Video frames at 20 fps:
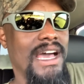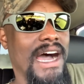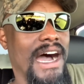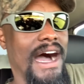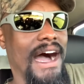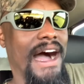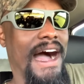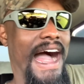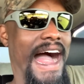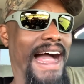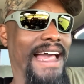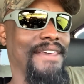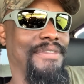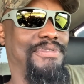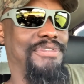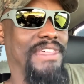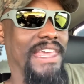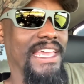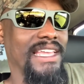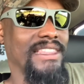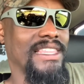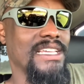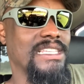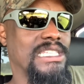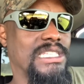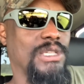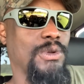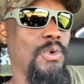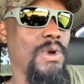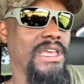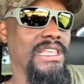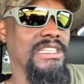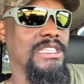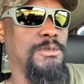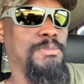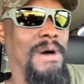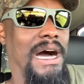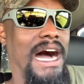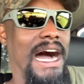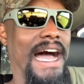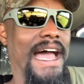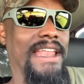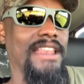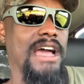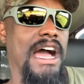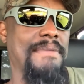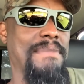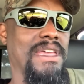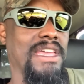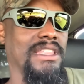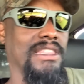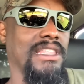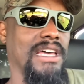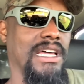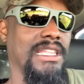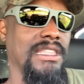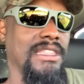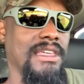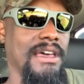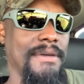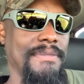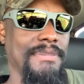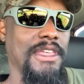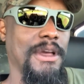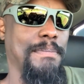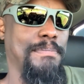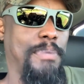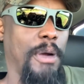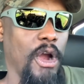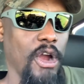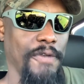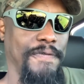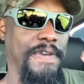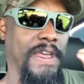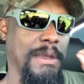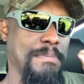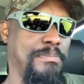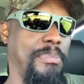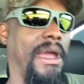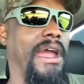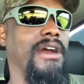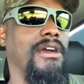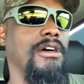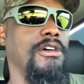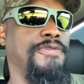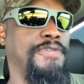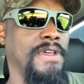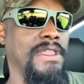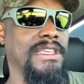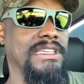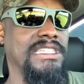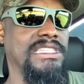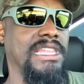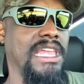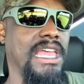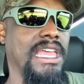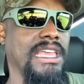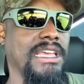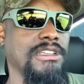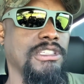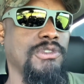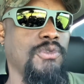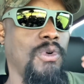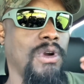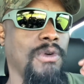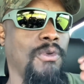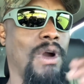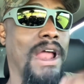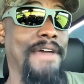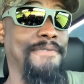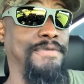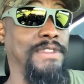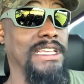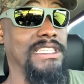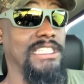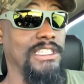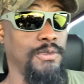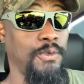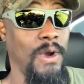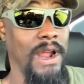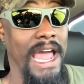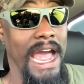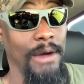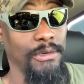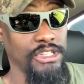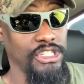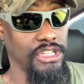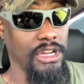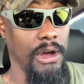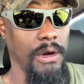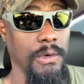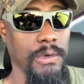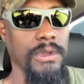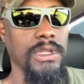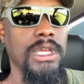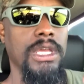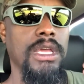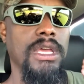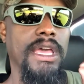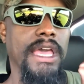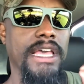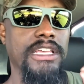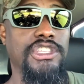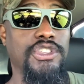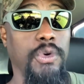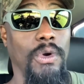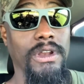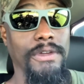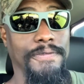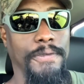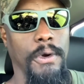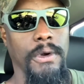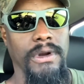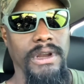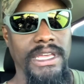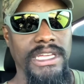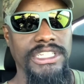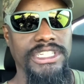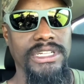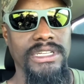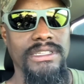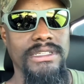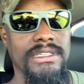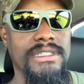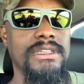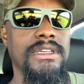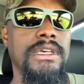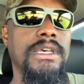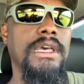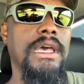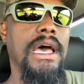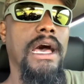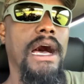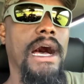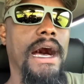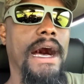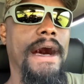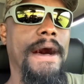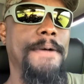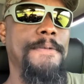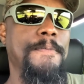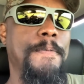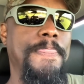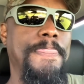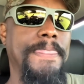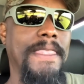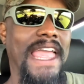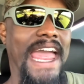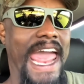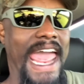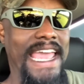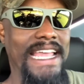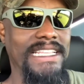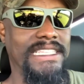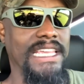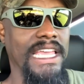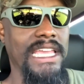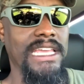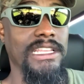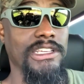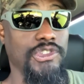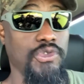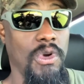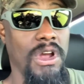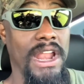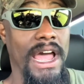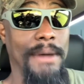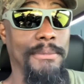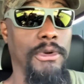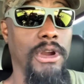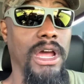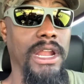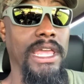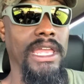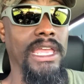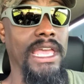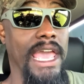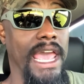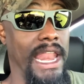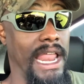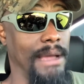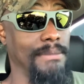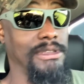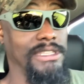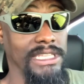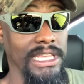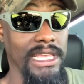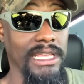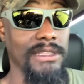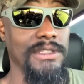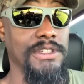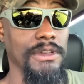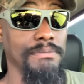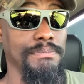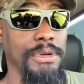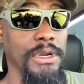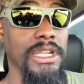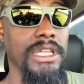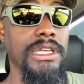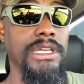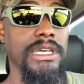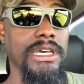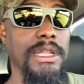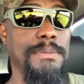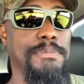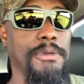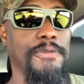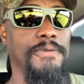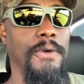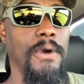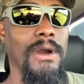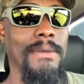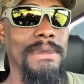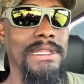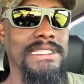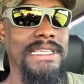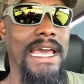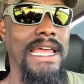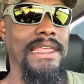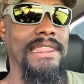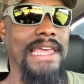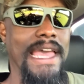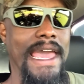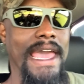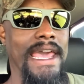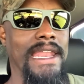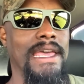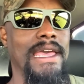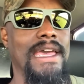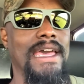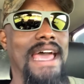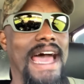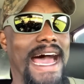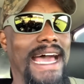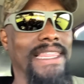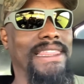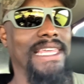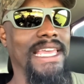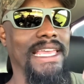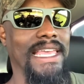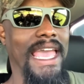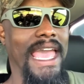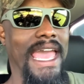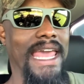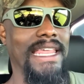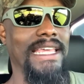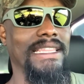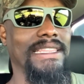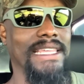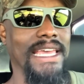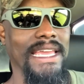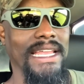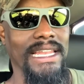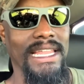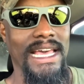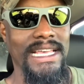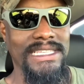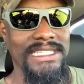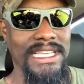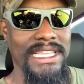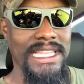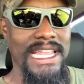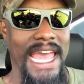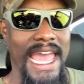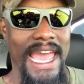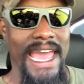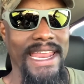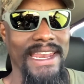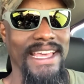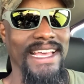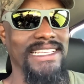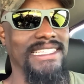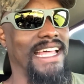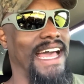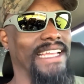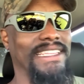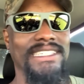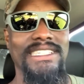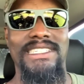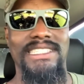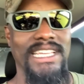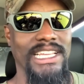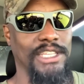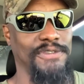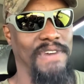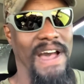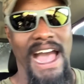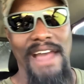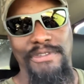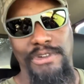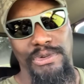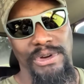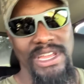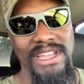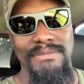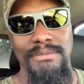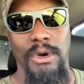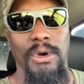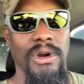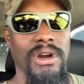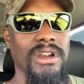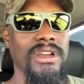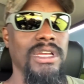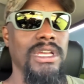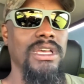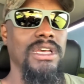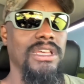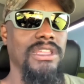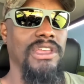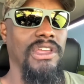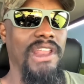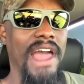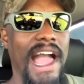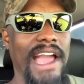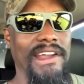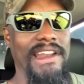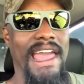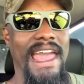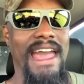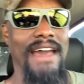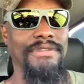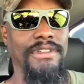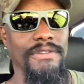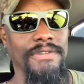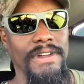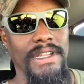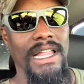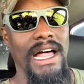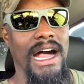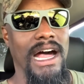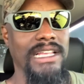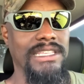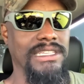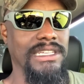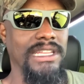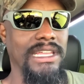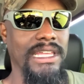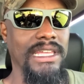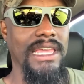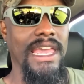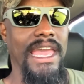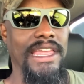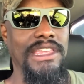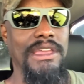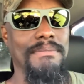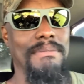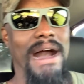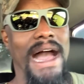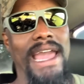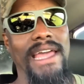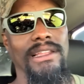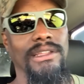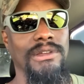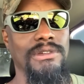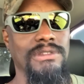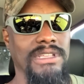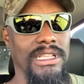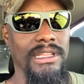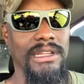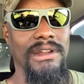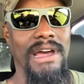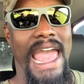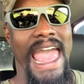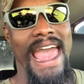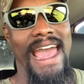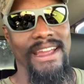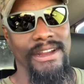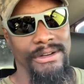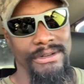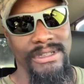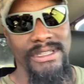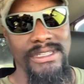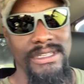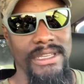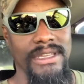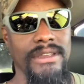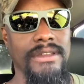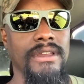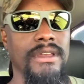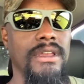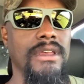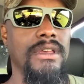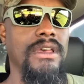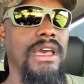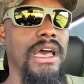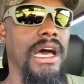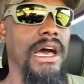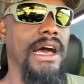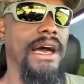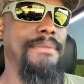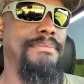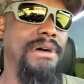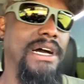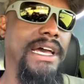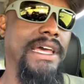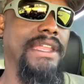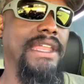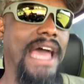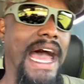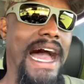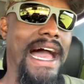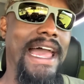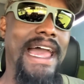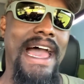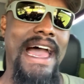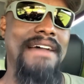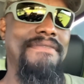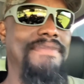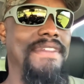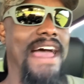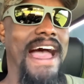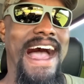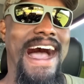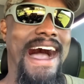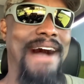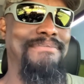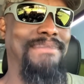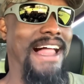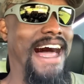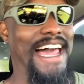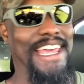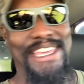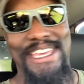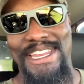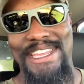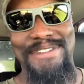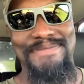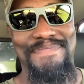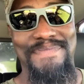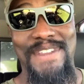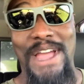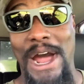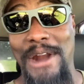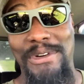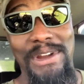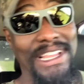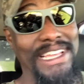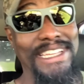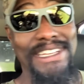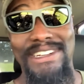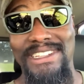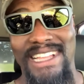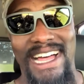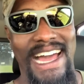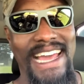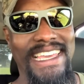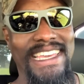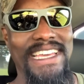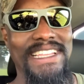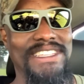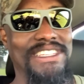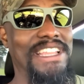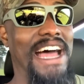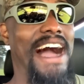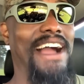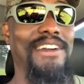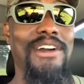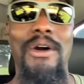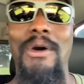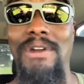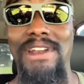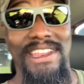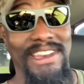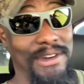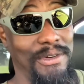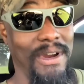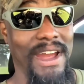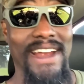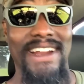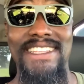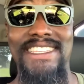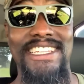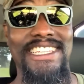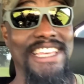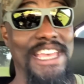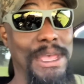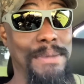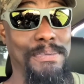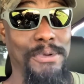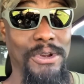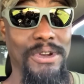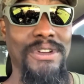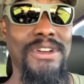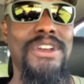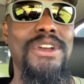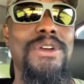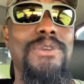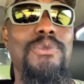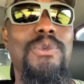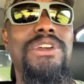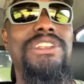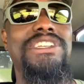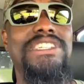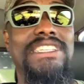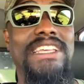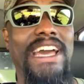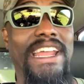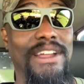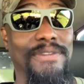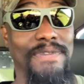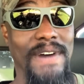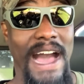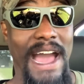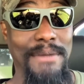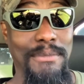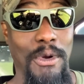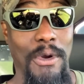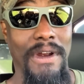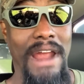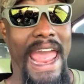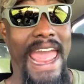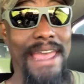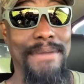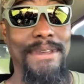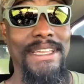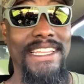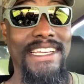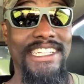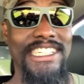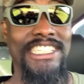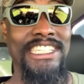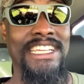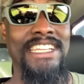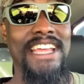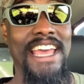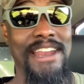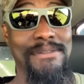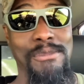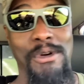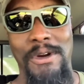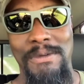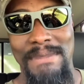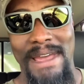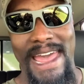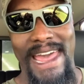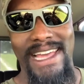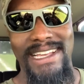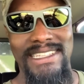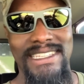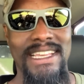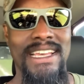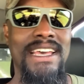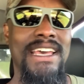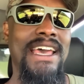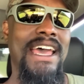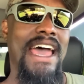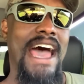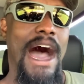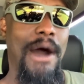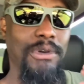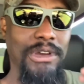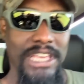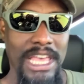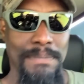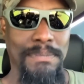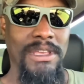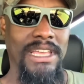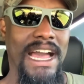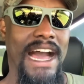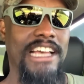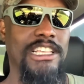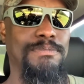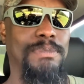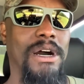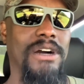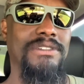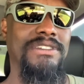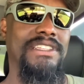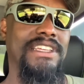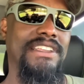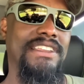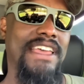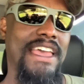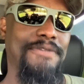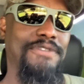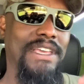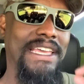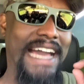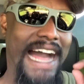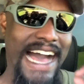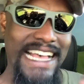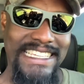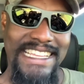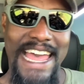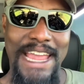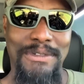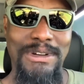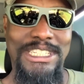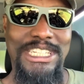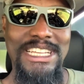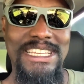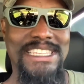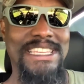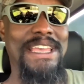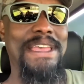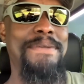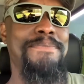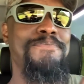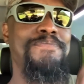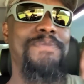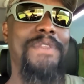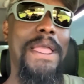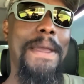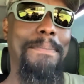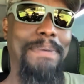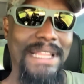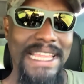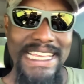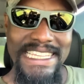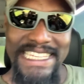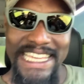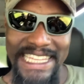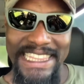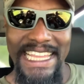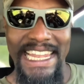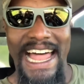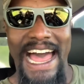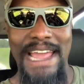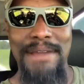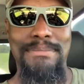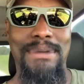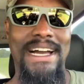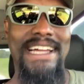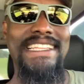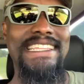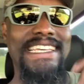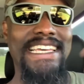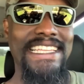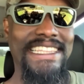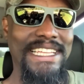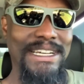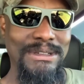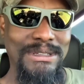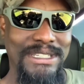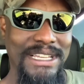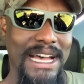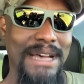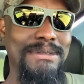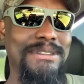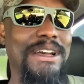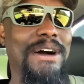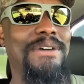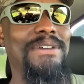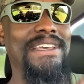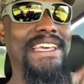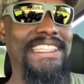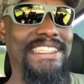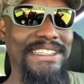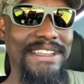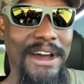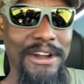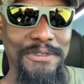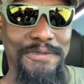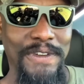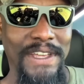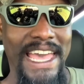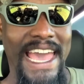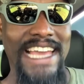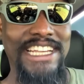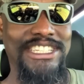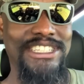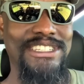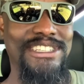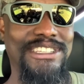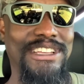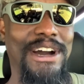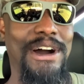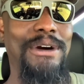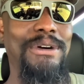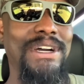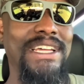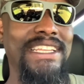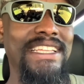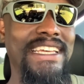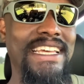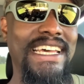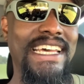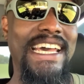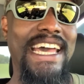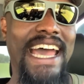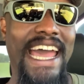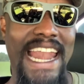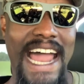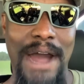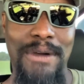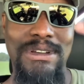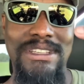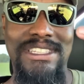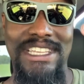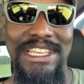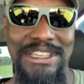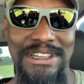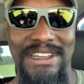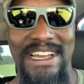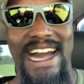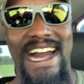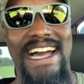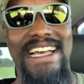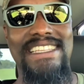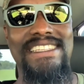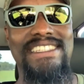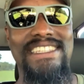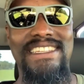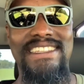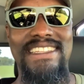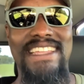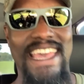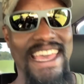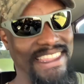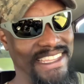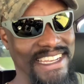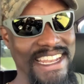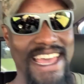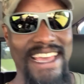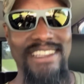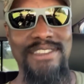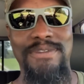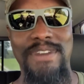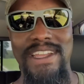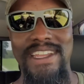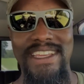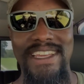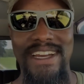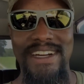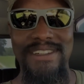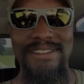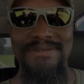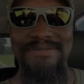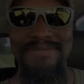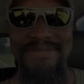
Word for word: Uh, I think the sweet spot, I mean, the, the, the perfect barrel for this thing is what, what, this is what I was told, is twenty-four inches. Um, eighteen is when I'm running, and I'm seeing some pretty good performance out of that. I think anything less than that is like the six point five Creedmoor. You're not going to have the velocity, and you might lose a little accuracy. Uh, but I, I'm liking it. I really do like it. It's not going anywhere. It's a keeper. We just got to find more ammunition and more mags. I will keep you guys posted. If you guys like what you see, please hit the like button, get those subs going, get the notifications going, and I will see you guys in the next video.